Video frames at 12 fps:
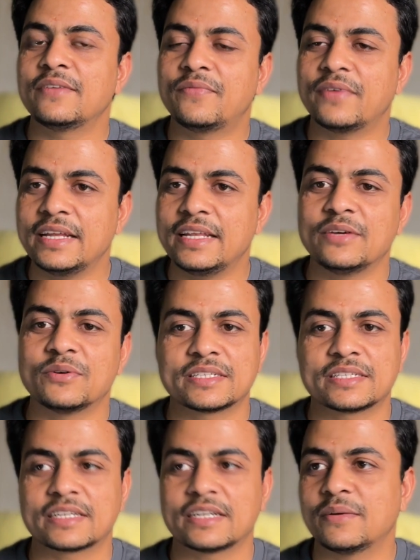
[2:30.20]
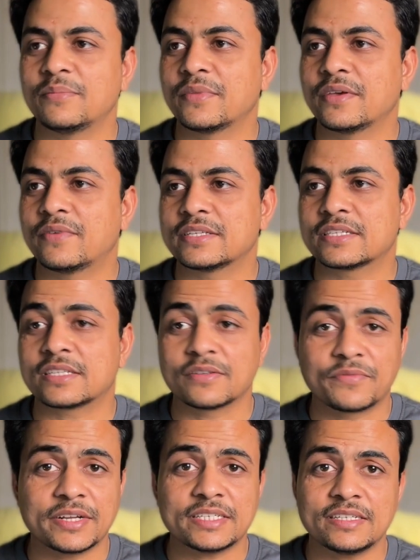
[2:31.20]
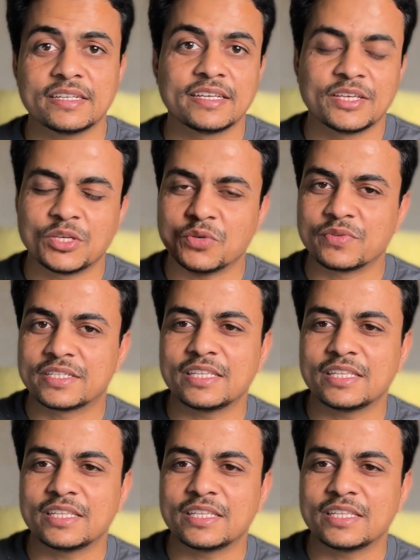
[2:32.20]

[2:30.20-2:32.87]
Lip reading: finally on Instagram, if I just refresh it, you will see the